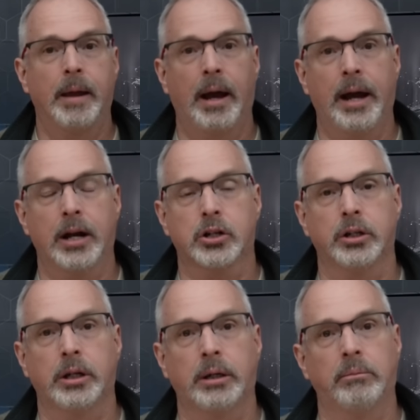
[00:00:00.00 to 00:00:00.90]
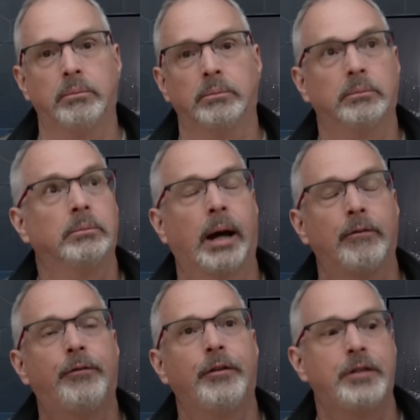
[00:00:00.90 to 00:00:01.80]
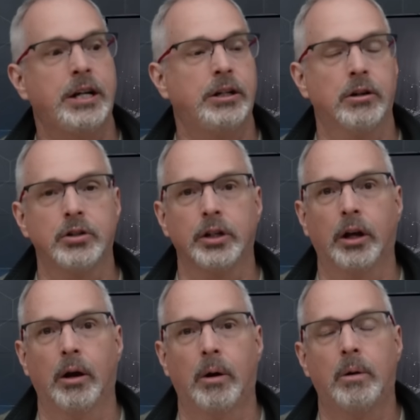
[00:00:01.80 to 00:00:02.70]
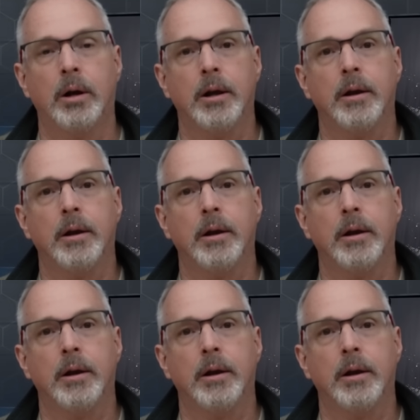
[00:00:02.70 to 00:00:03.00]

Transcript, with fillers: I actually, about 15 years ago,